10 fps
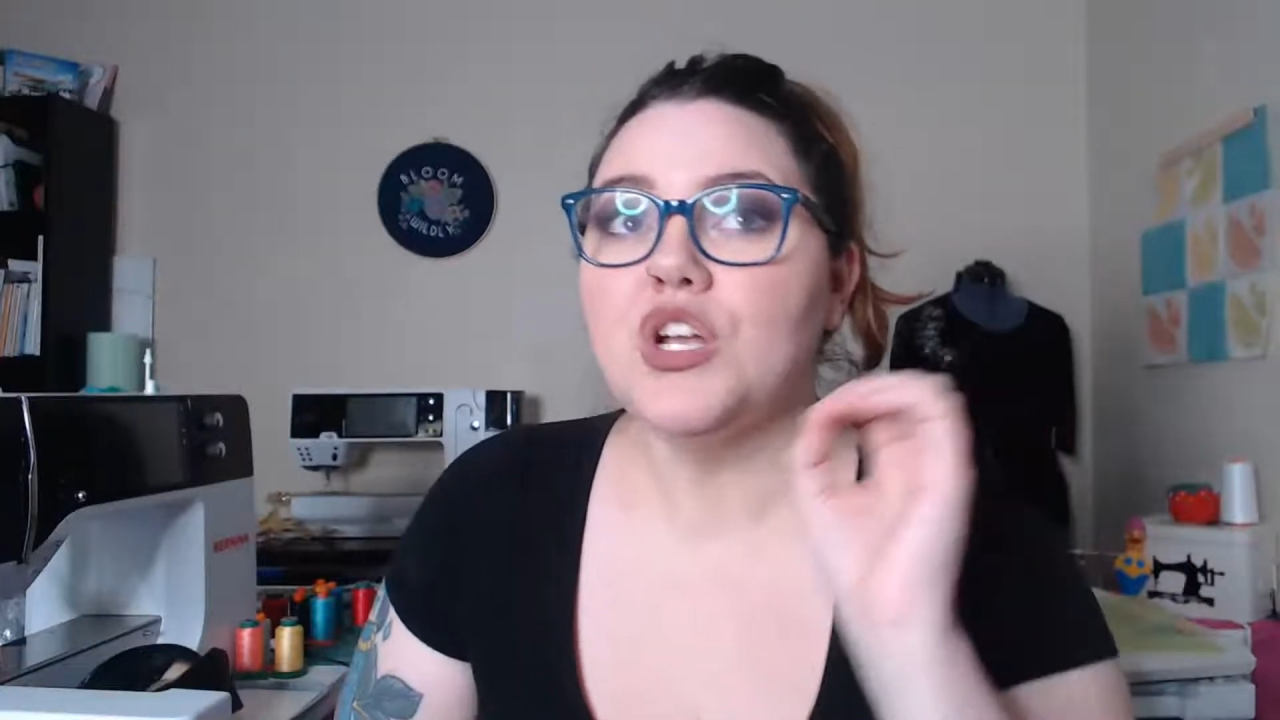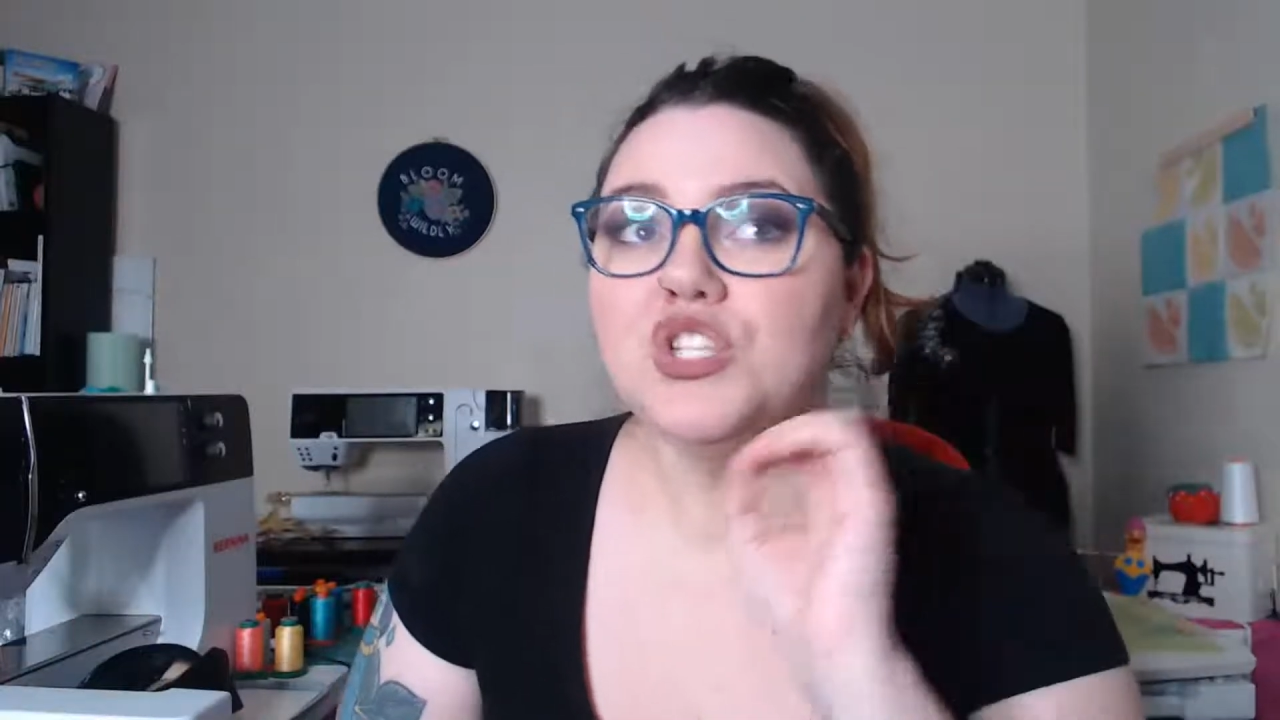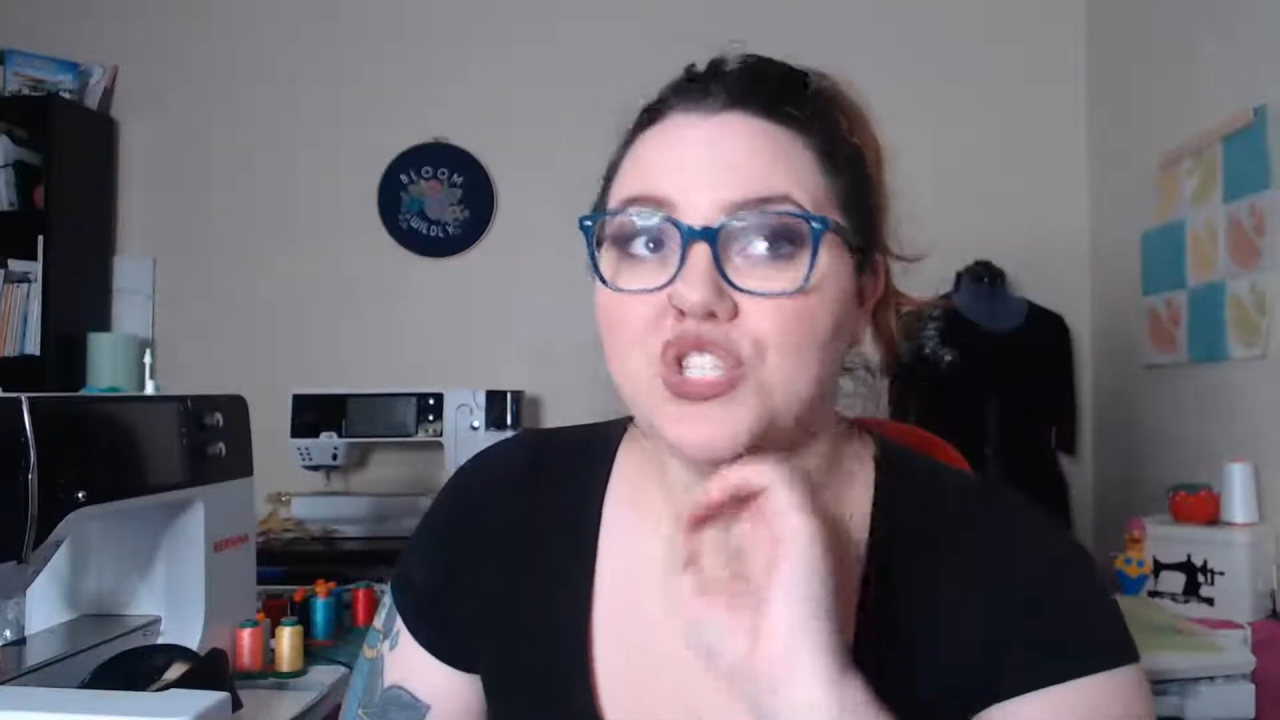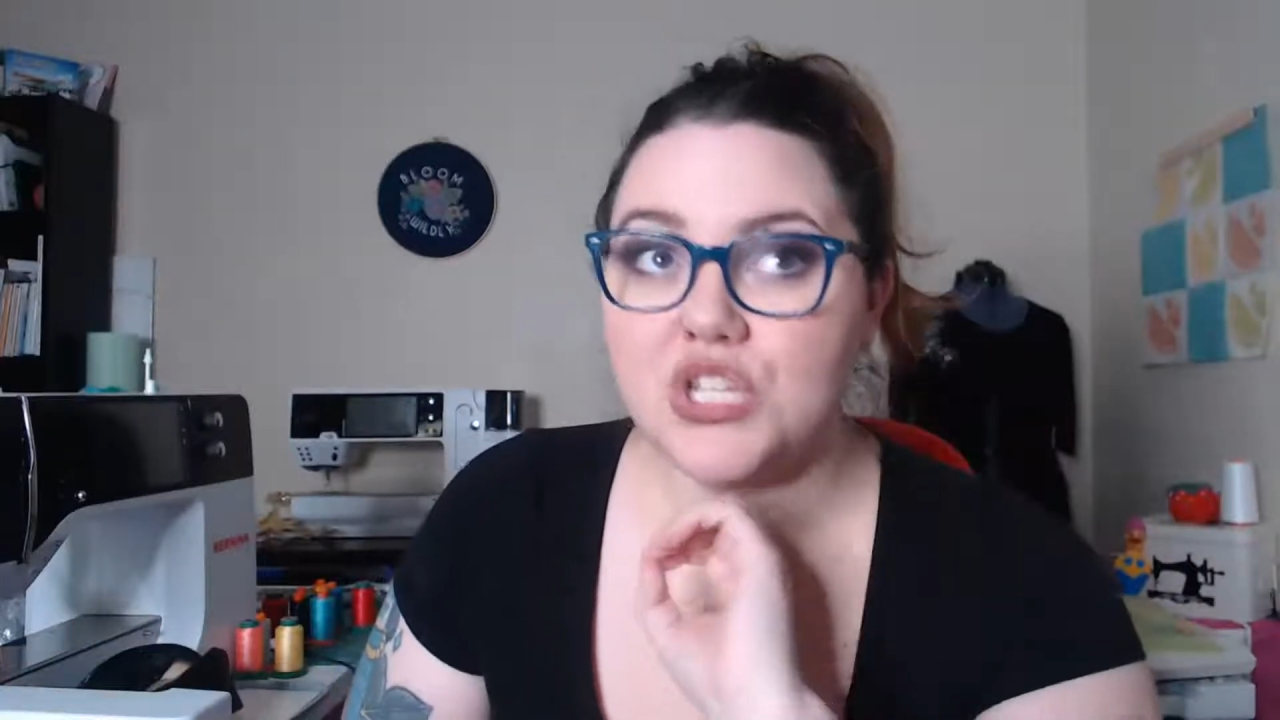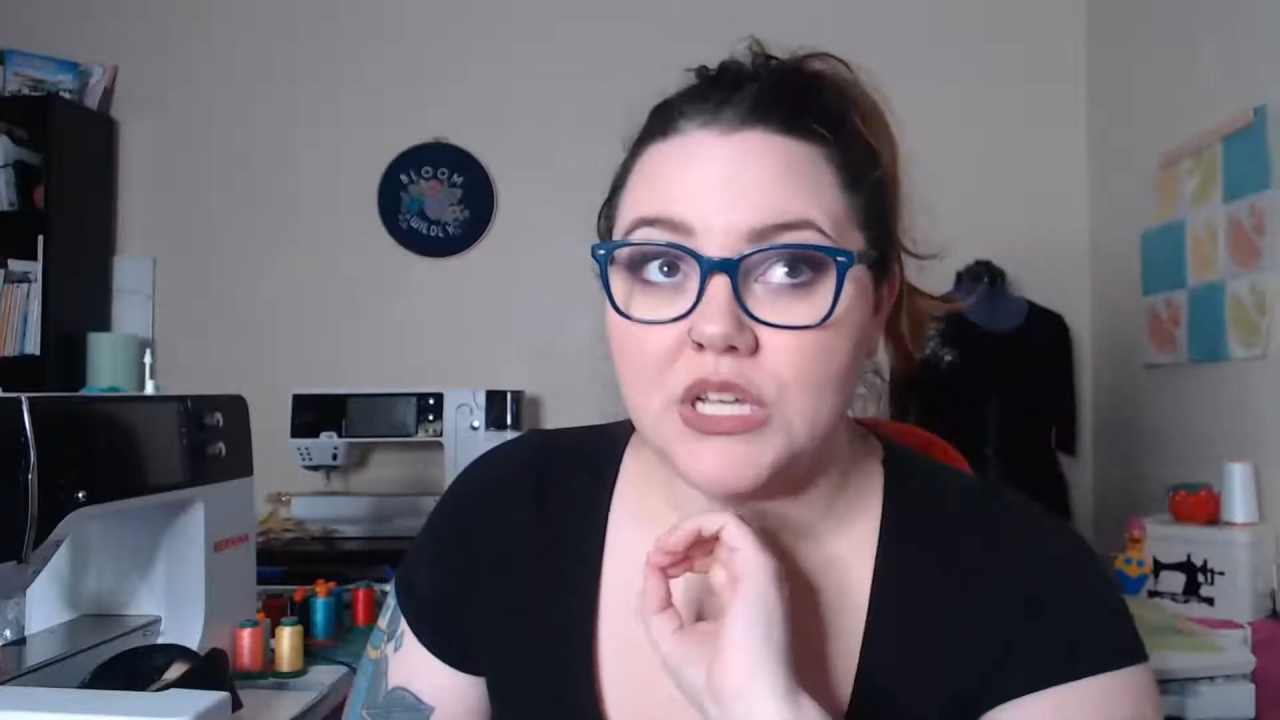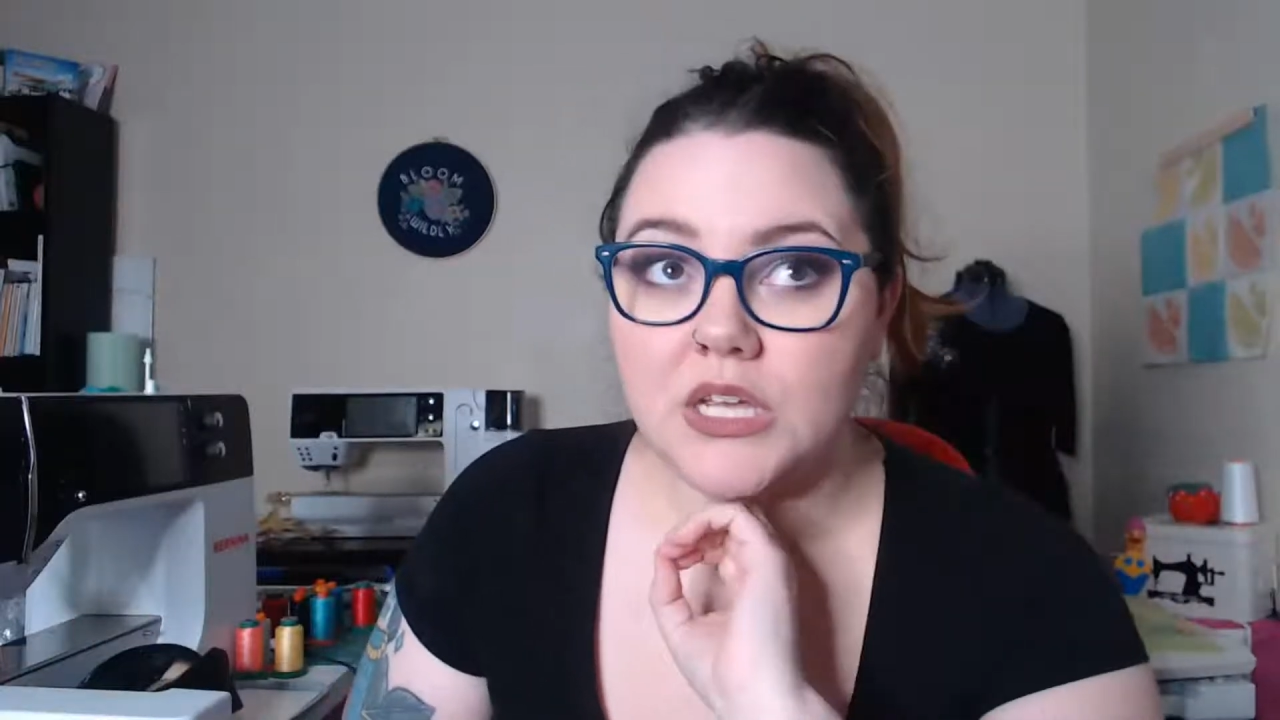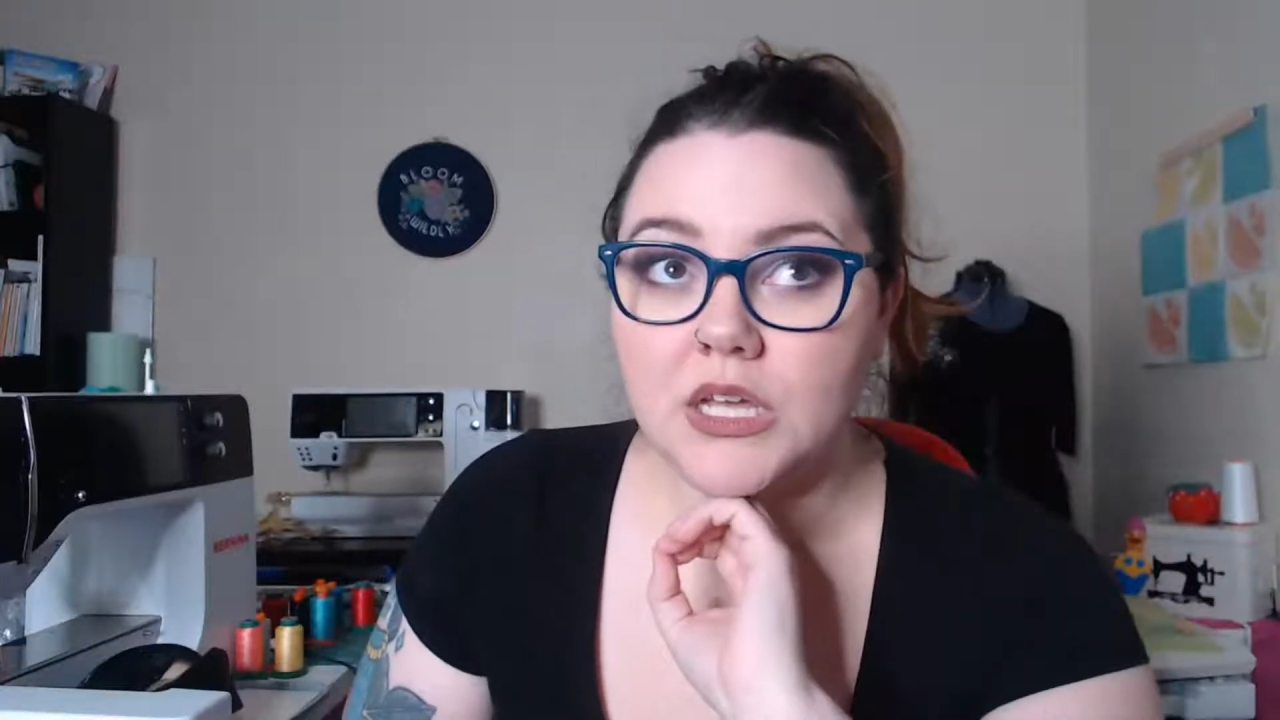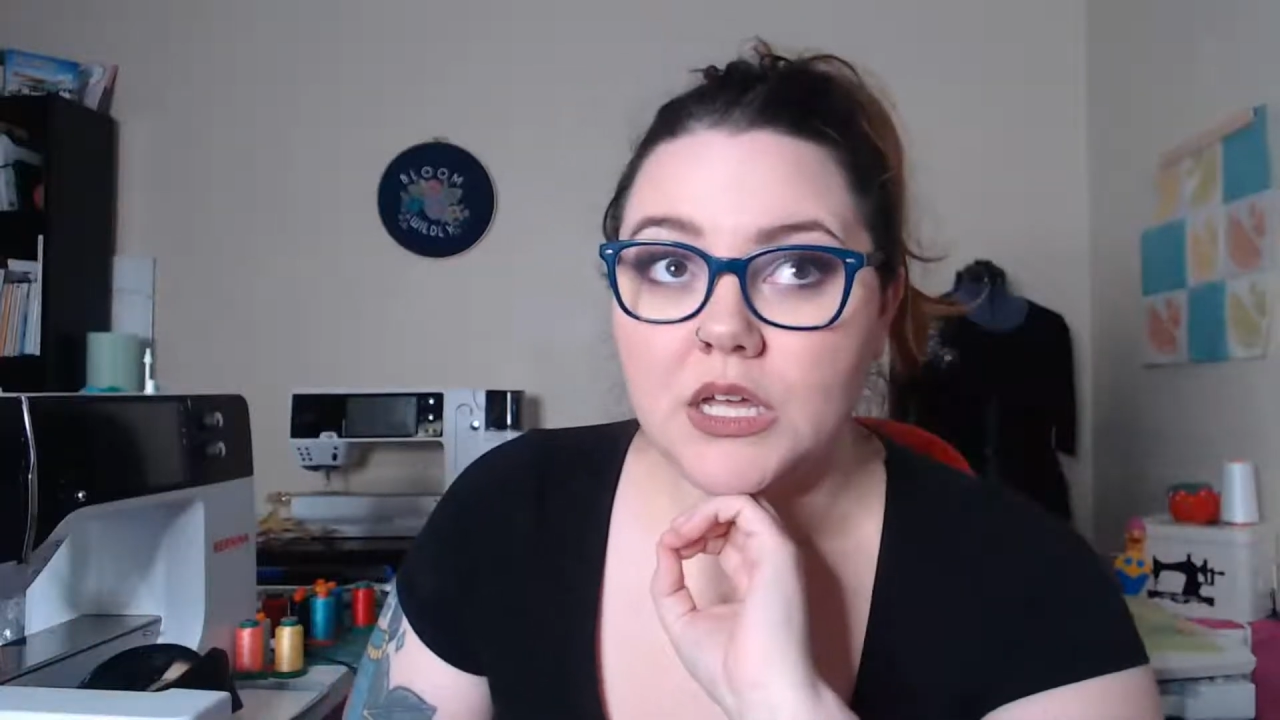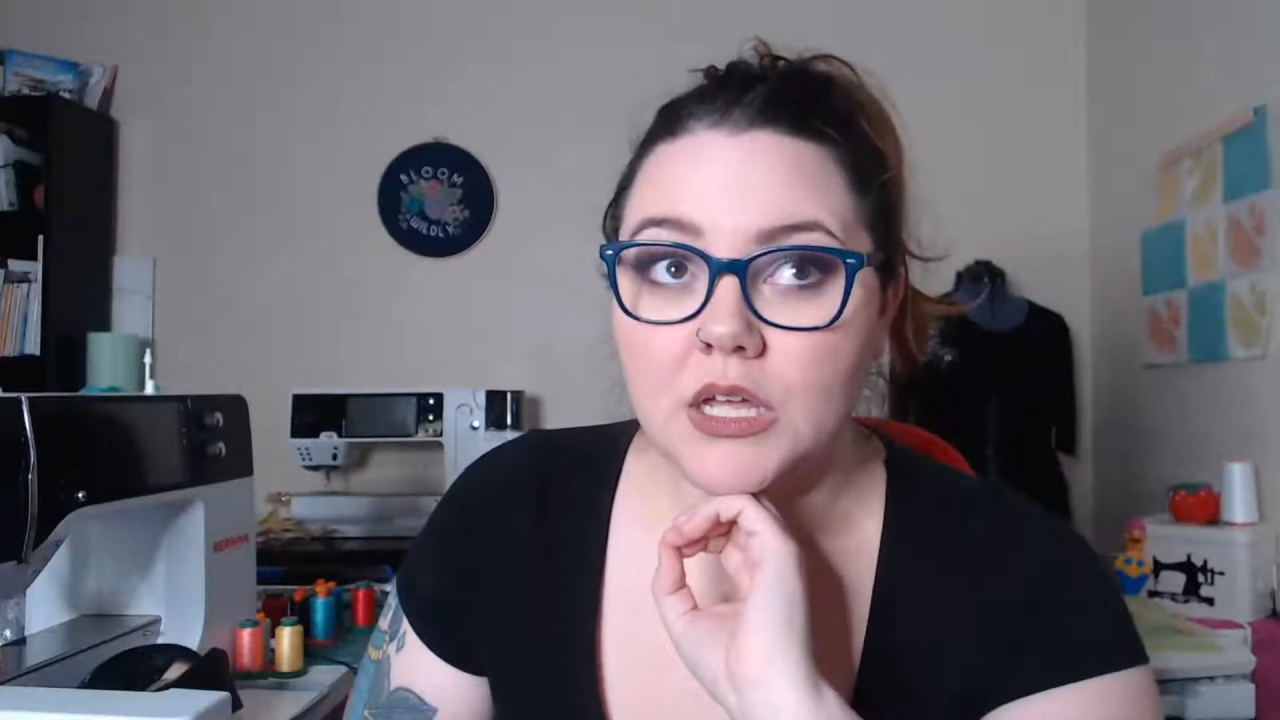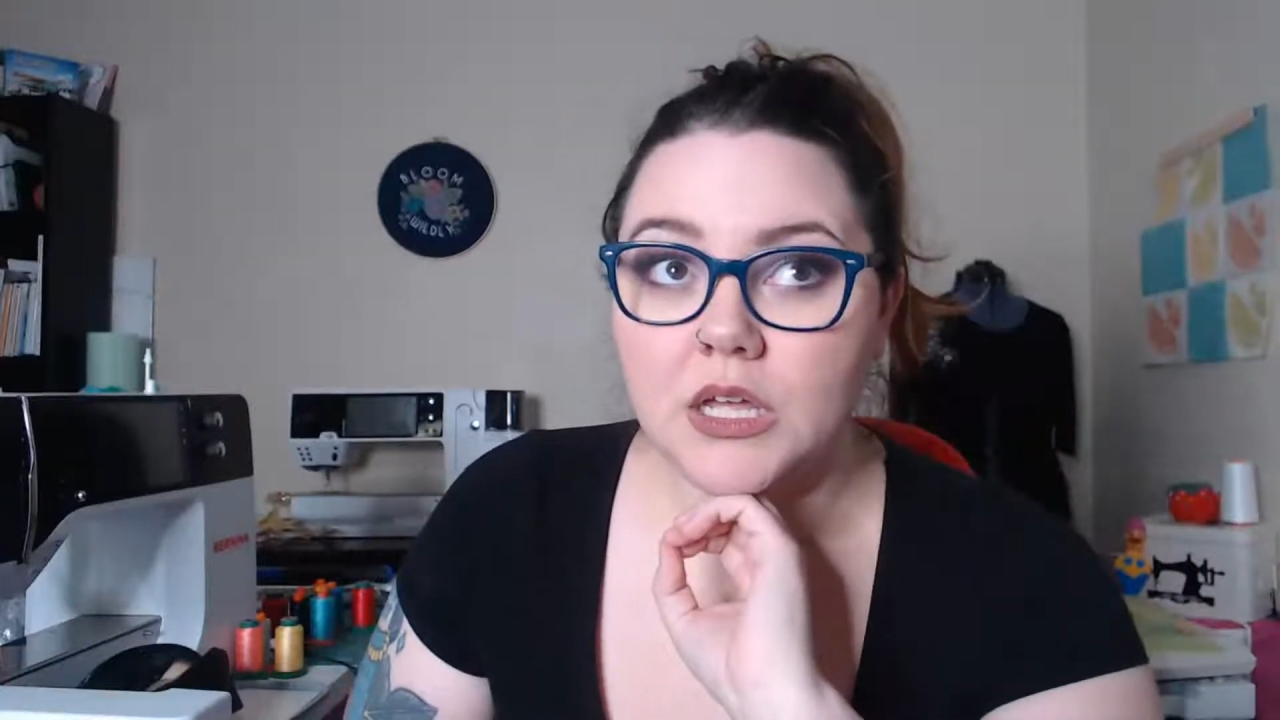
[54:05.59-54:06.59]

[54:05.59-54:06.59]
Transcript: She